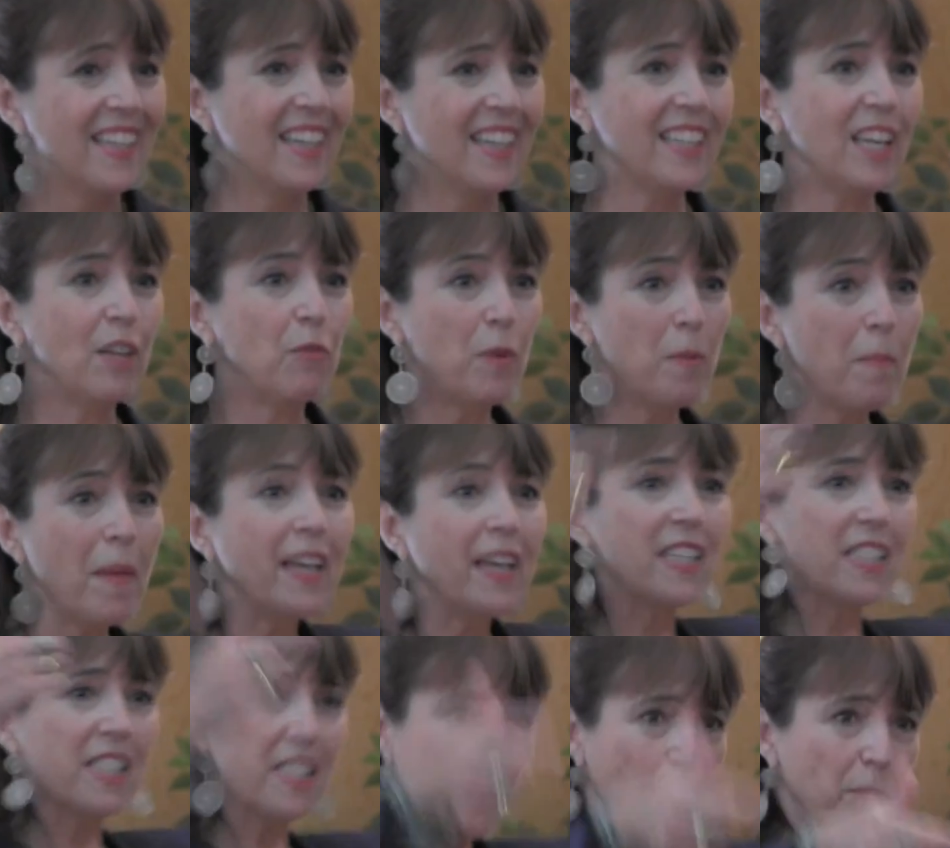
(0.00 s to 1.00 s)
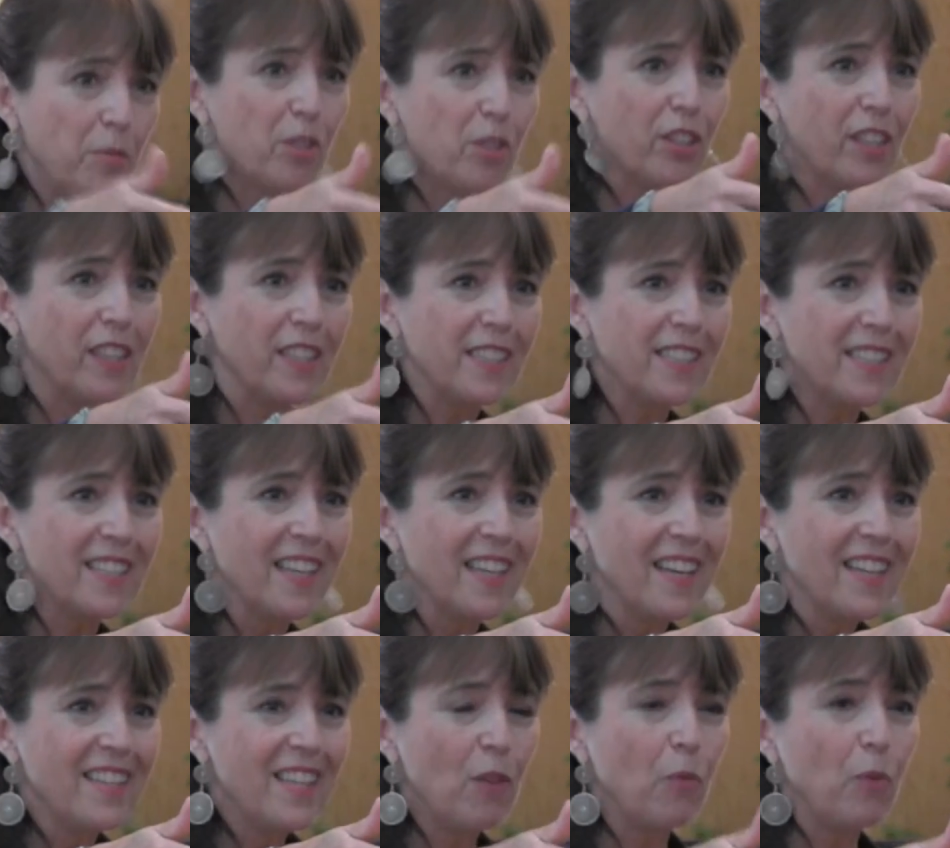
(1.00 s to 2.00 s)
Again, we make assumptions
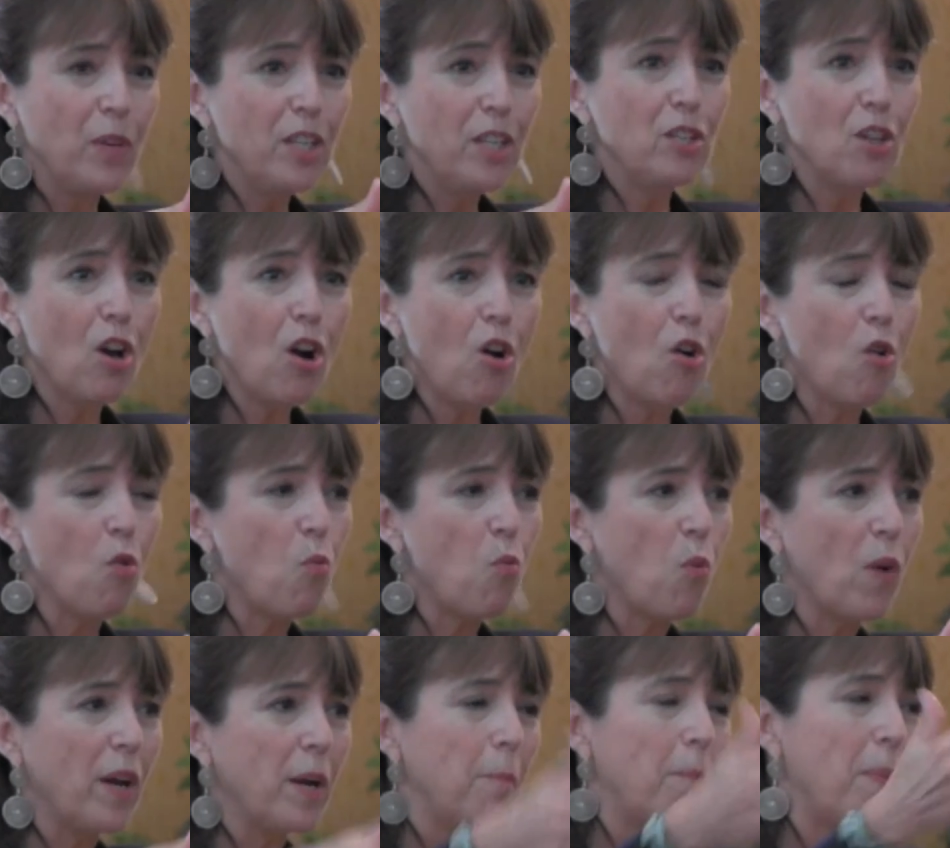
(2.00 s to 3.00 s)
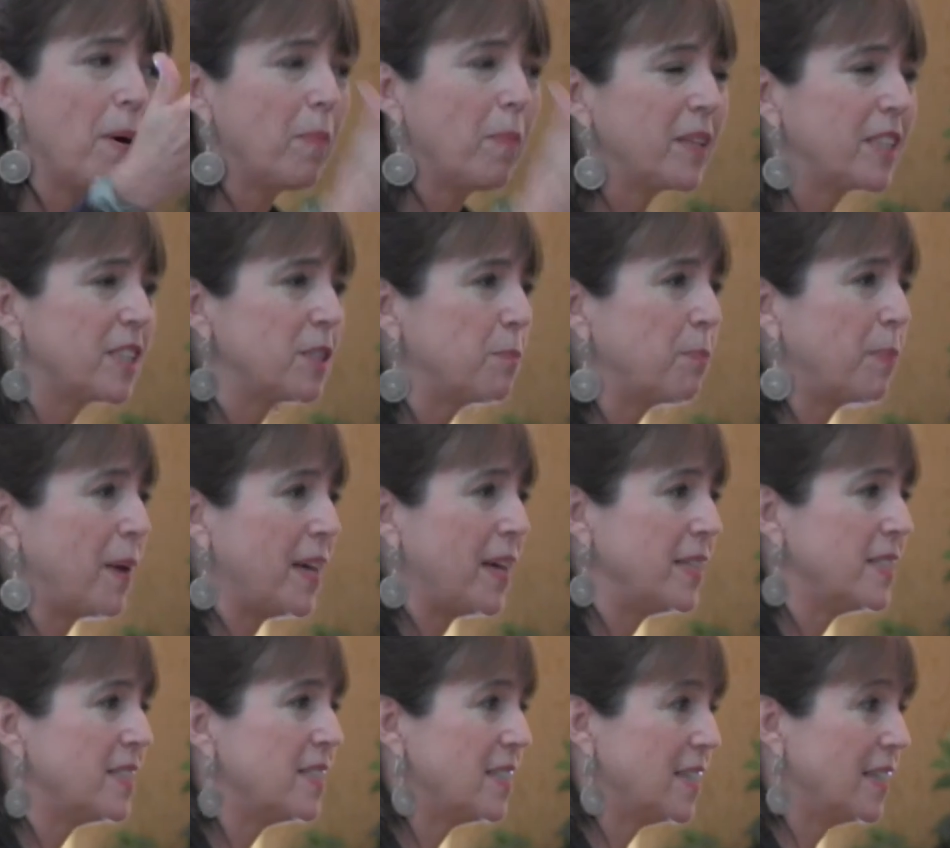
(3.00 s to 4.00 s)
that we know what a public
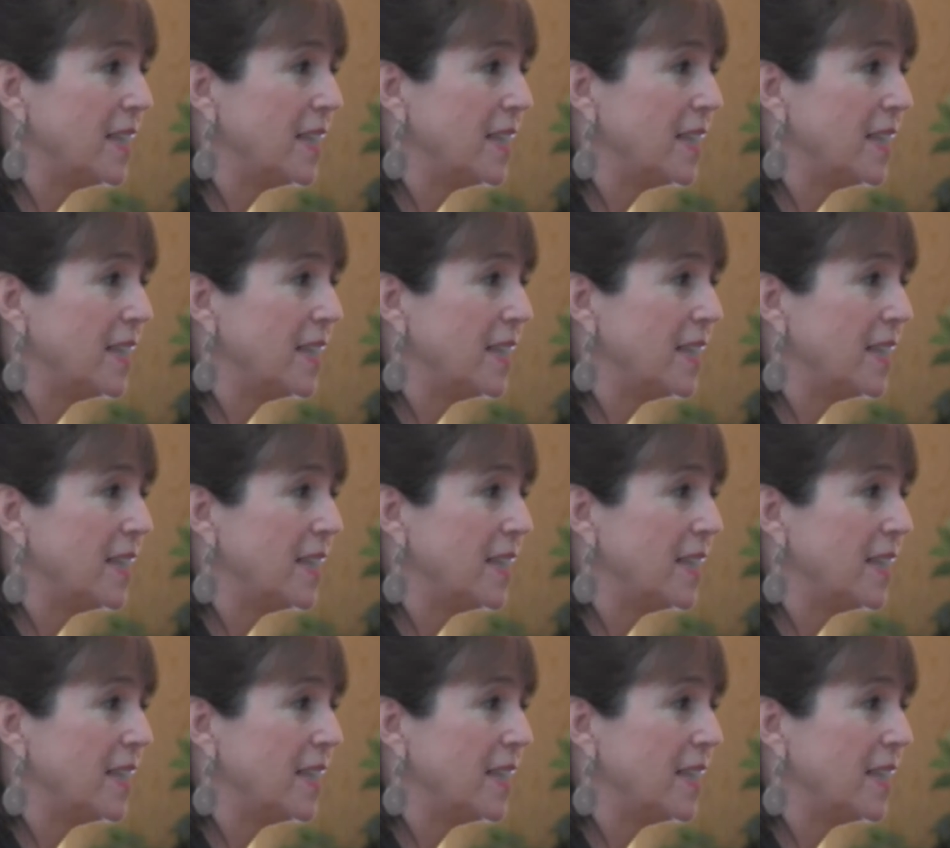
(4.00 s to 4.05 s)
space